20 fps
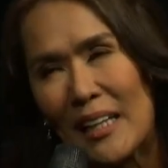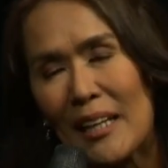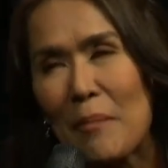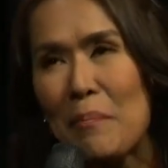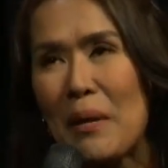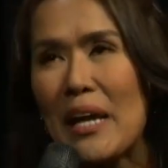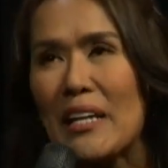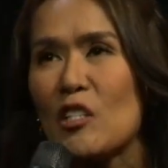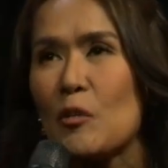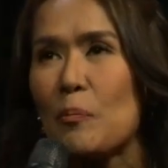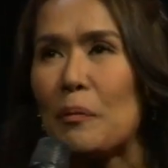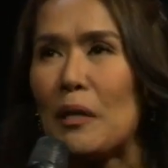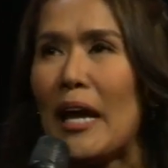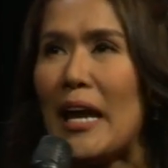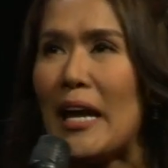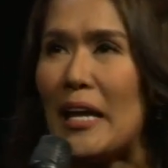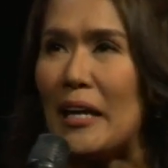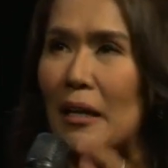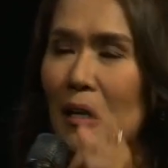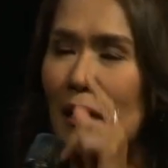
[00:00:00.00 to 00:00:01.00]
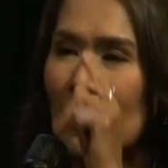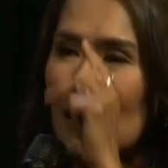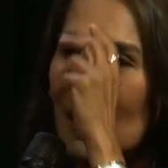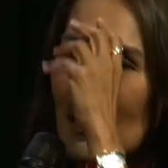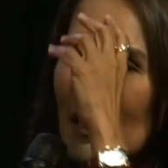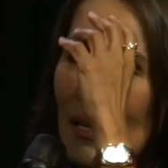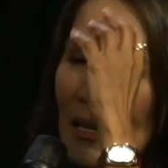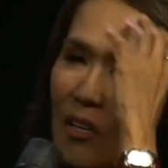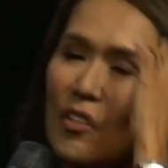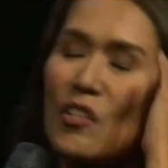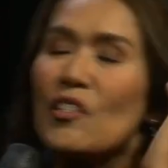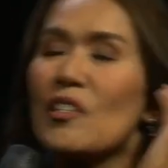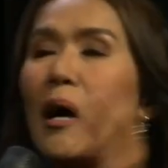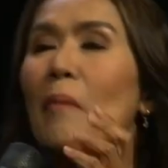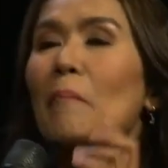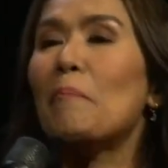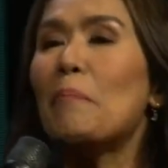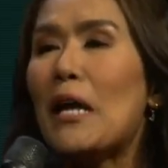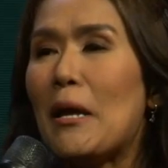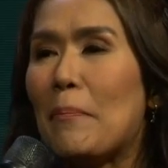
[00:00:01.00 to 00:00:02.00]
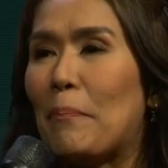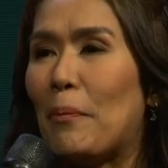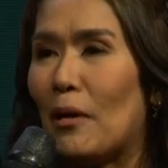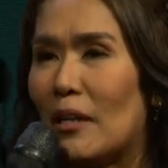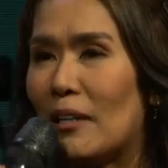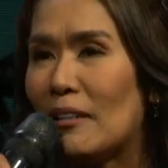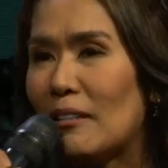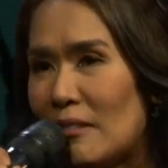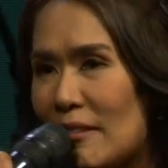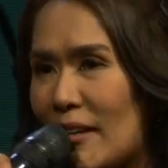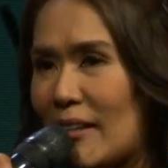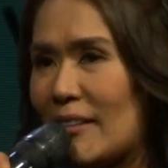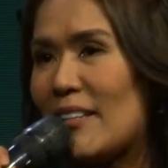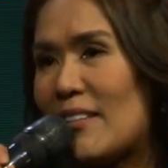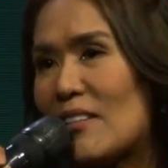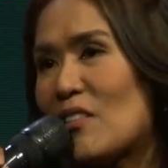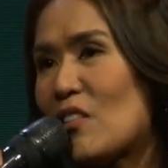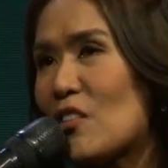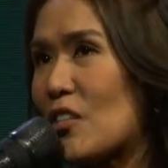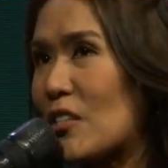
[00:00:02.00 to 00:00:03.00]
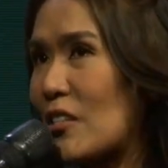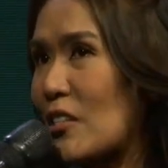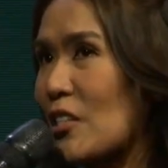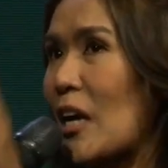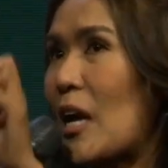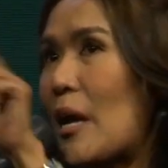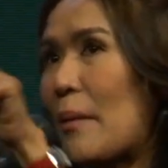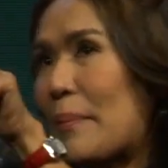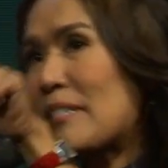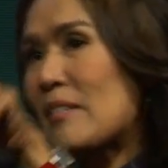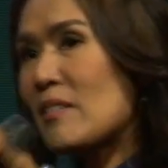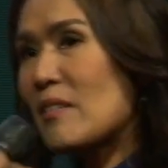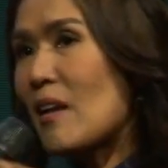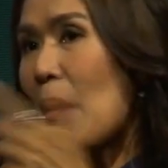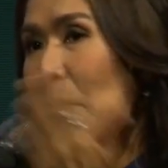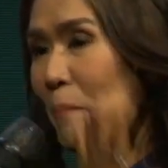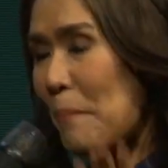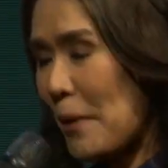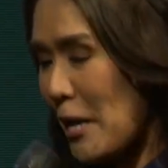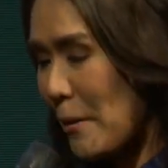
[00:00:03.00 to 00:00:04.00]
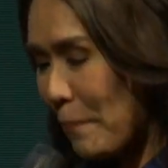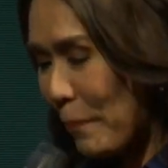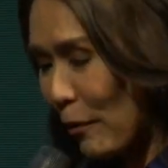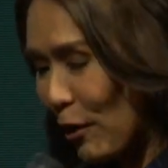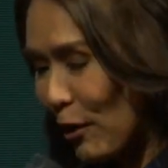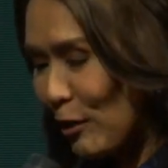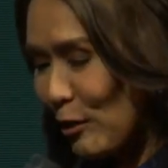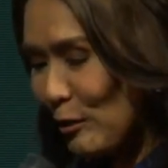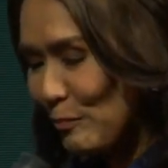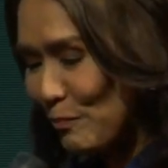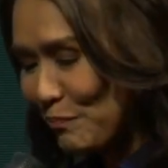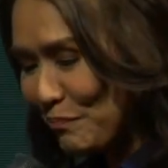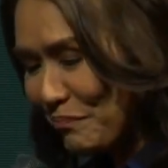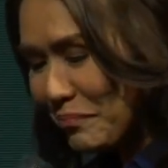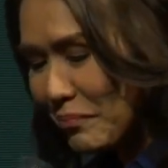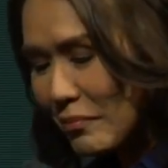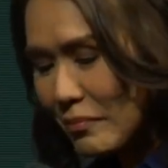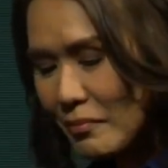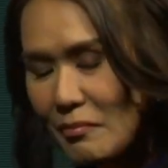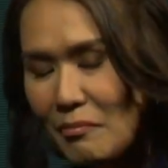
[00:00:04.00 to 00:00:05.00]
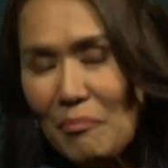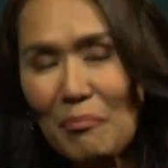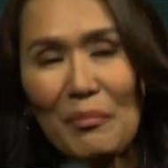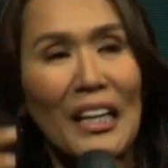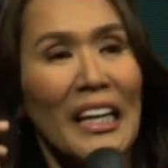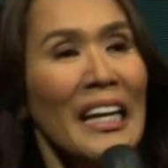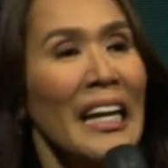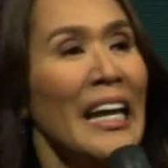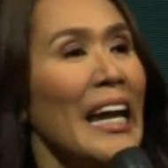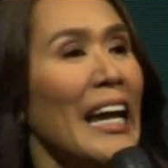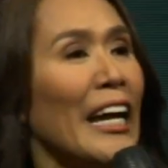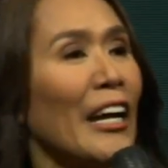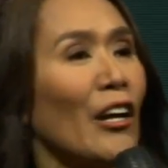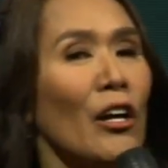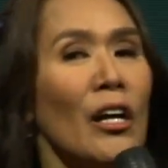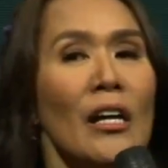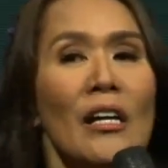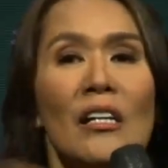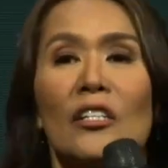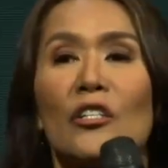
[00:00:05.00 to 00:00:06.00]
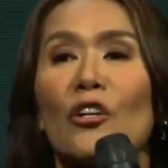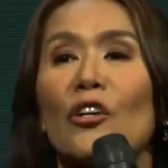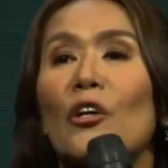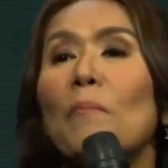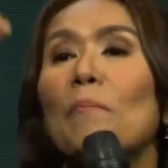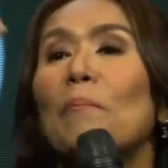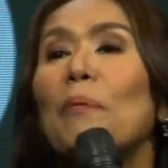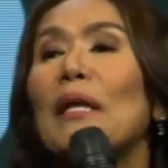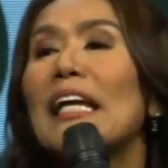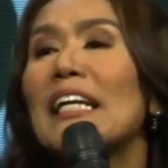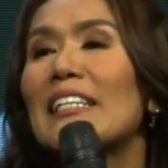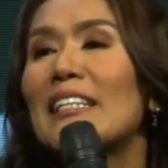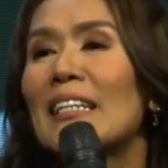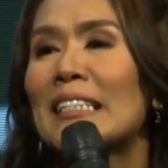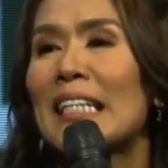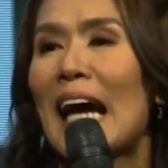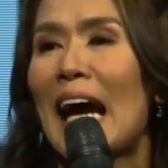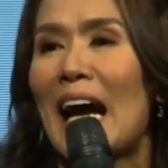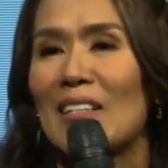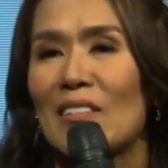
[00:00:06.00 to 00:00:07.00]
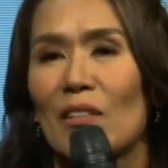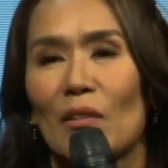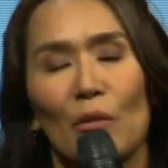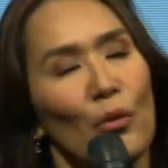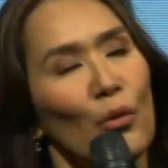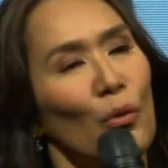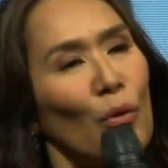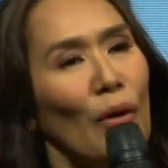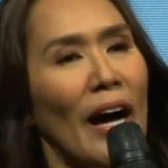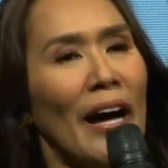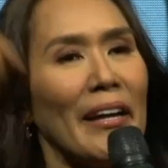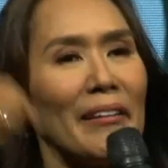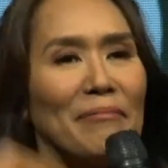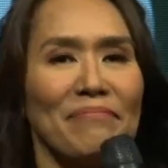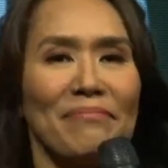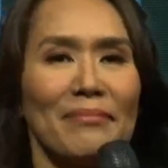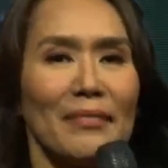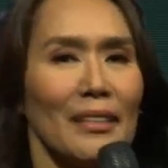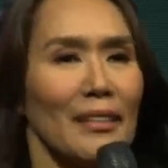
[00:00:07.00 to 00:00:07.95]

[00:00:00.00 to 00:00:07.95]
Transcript: And let me explain. Some people, not in this church, but some people hear to complete a task. Ooh, a